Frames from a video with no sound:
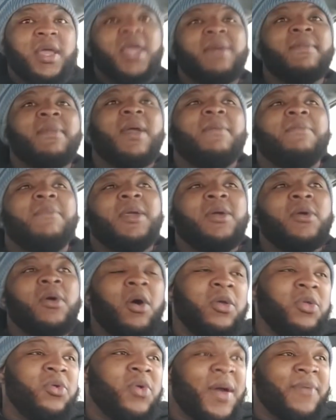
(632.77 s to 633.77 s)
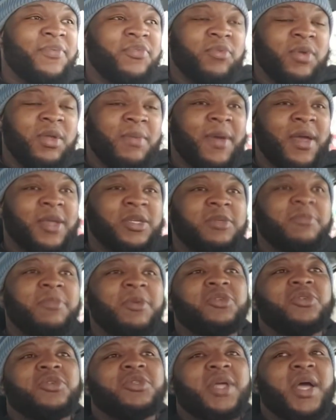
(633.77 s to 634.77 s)
It may be, oh, you have to rematch
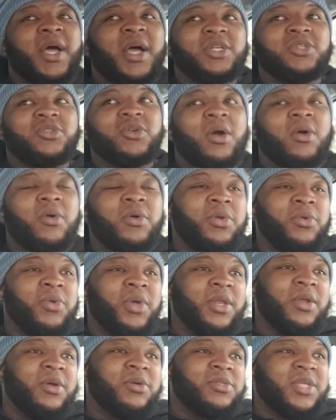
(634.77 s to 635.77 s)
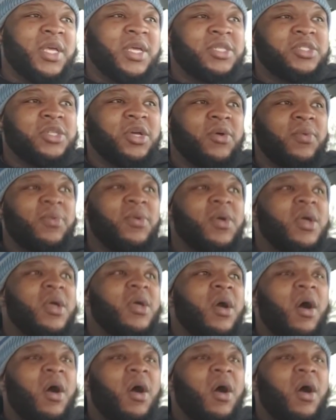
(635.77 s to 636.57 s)
Demetrius Andrade, or you get no say-so,